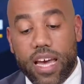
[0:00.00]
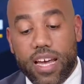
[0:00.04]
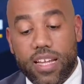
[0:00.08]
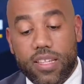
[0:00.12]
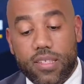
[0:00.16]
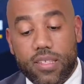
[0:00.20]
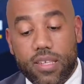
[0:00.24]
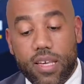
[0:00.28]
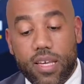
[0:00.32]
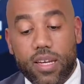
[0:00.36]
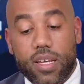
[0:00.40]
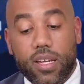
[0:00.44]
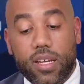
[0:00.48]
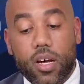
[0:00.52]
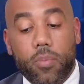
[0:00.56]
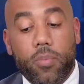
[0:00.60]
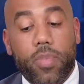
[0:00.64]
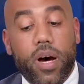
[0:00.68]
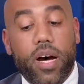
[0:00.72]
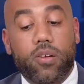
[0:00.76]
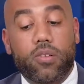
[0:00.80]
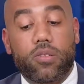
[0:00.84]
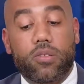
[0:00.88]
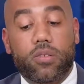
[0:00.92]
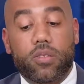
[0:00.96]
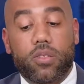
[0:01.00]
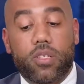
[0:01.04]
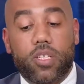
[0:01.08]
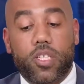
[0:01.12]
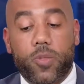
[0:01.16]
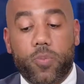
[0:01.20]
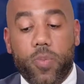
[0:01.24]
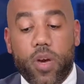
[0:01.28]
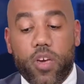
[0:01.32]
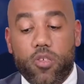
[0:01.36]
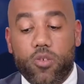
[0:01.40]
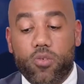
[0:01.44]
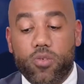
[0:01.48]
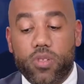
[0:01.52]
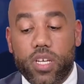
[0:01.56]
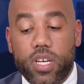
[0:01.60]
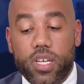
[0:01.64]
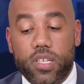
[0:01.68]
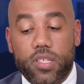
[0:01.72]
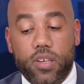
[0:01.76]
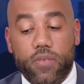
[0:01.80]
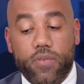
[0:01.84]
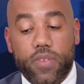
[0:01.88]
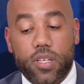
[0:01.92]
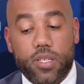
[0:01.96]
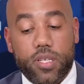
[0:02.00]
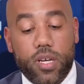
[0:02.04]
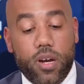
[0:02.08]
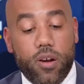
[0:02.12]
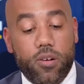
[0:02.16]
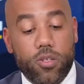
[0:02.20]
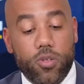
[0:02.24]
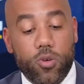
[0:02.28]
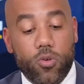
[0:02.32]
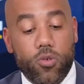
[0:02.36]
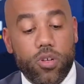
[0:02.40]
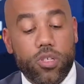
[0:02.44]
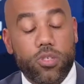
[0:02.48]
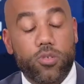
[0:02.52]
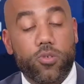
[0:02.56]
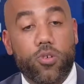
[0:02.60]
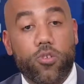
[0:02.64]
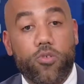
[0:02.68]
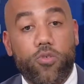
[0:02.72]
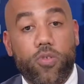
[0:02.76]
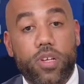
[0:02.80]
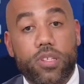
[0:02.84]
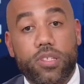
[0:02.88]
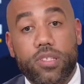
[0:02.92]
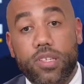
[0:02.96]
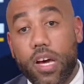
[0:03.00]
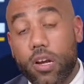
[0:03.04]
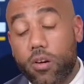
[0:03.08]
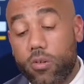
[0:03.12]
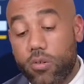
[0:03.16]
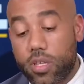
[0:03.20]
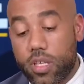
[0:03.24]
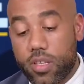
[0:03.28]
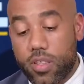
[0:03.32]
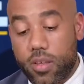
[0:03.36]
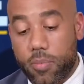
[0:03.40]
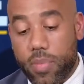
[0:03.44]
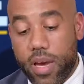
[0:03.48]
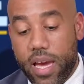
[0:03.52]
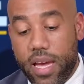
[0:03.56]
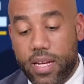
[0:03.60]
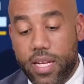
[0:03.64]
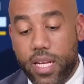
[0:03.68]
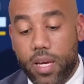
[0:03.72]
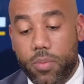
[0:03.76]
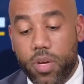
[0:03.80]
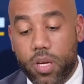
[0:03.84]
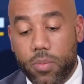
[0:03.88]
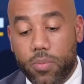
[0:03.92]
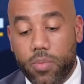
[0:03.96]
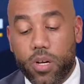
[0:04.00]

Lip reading: and Senate about the special needs of the territory to address not only the pandemic,